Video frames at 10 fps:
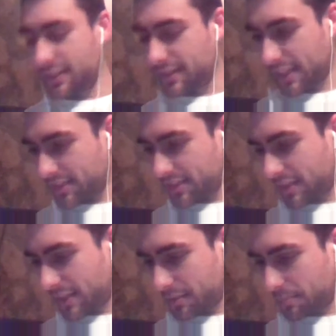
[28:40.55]
That's
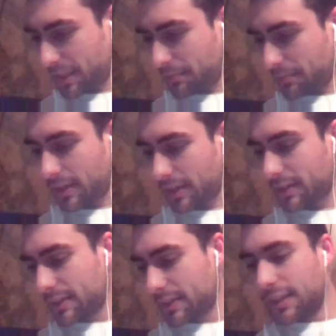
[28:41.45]
a big part.
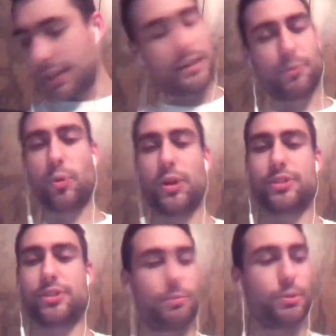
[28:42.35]
Number 1
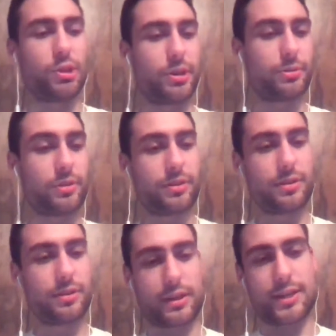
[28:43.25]
is Home Alone.
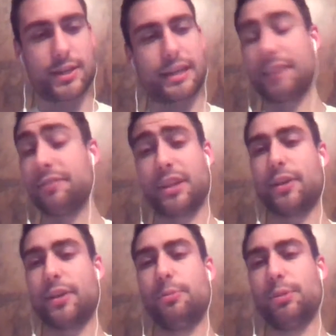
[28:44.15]
I even
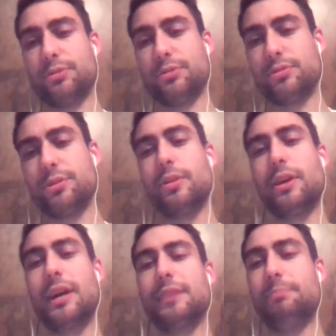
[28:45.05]
like Home Alone 2 a
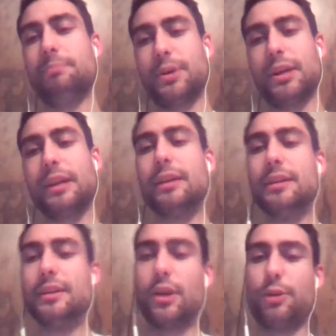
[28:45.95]
lot, but
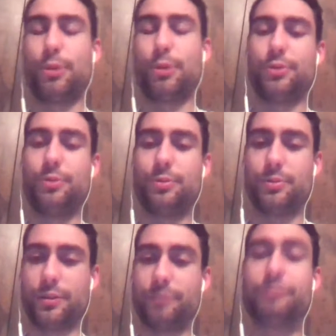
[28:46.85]
Home Alone,
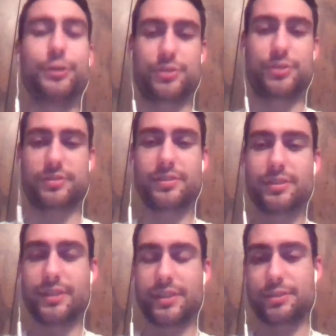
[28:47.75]
the first,
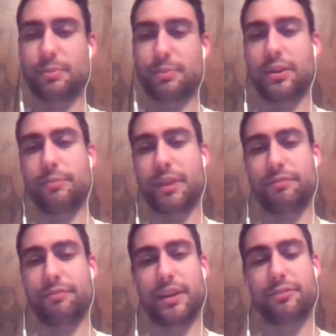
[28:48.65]
is probably my
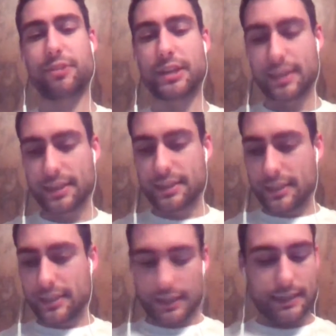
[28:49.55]
favorite.
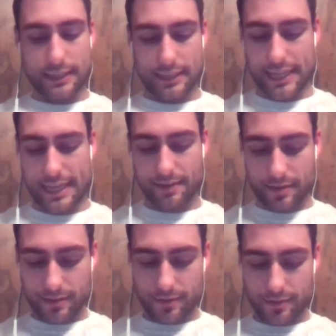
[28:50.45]
Again,
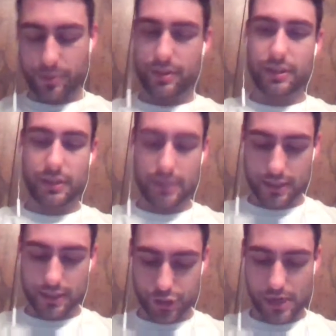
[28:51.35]
with
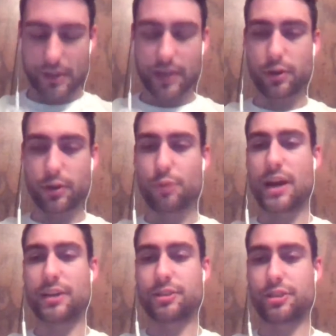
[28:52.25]
the shout out
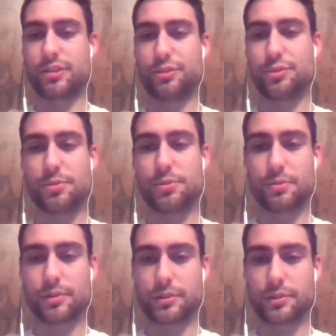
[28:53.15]
homage to
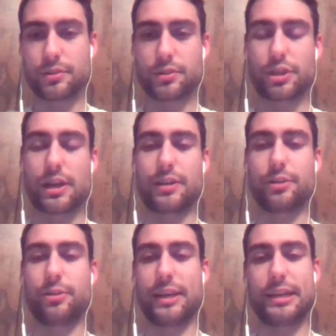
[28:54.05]

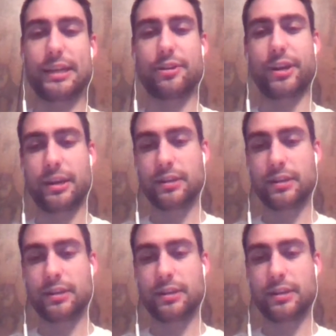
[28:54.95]
Chicagoland area.